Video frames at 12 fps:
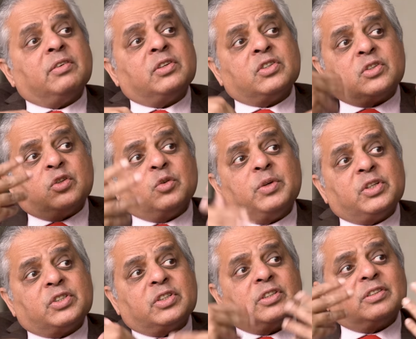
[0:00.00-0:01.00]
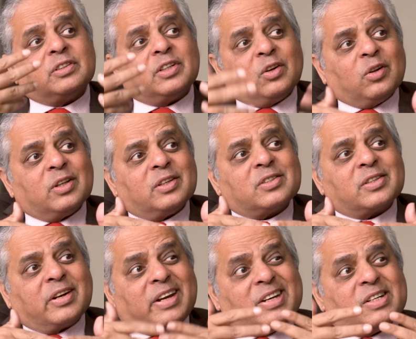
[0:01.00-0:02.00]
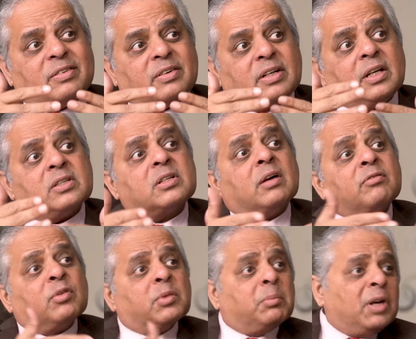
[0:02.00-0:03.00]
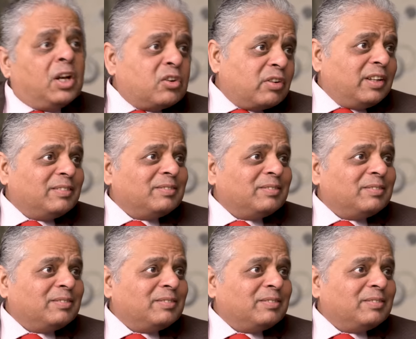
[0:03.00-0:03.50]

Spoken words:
which is innovation and all this creativity, has come from the military.